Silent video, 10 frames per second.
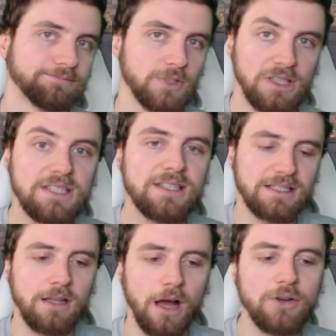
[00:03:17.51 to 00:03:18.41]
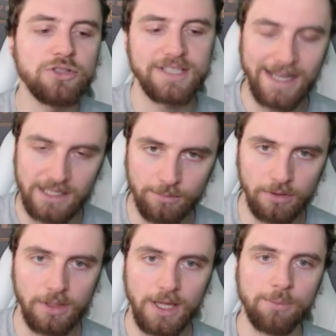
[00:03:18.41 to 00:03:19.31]
At least that's
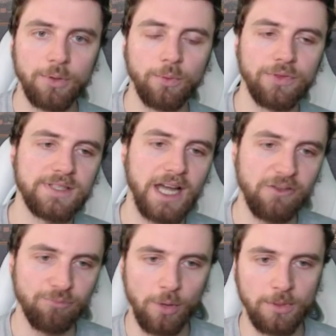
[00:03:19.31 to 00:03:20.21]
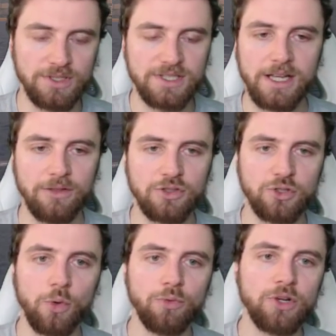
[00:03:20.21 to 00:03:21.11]
understandable. But with the dive bombers, there's
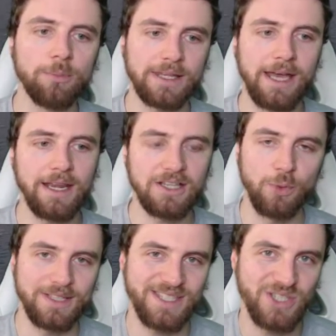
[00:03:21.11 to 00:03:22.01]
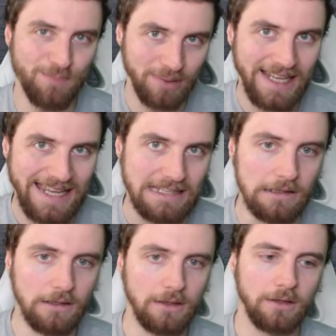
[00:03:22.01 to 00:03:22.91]
no real mechanic to explain